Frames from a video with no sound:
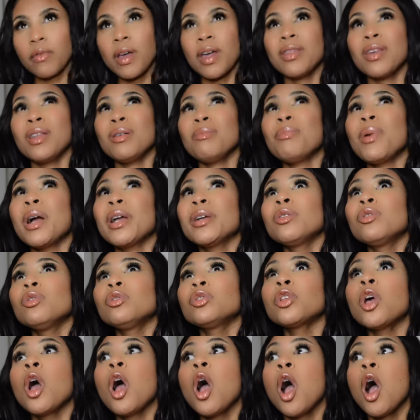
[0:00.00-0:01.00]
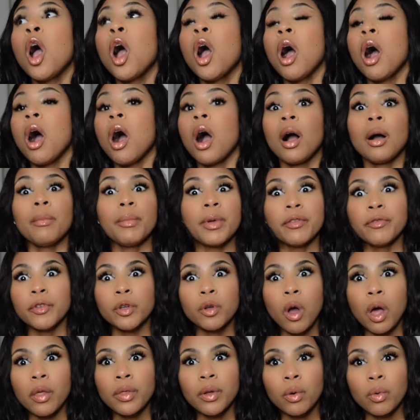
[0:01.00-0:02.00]
And then Michaels, Um, if you
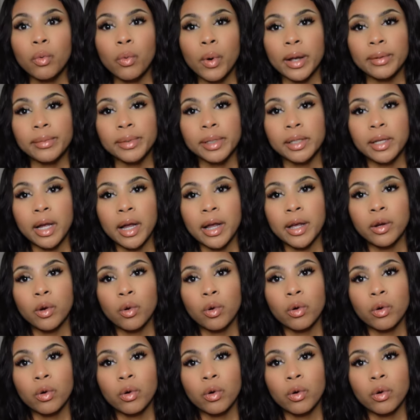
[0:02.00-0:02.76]
go on their website,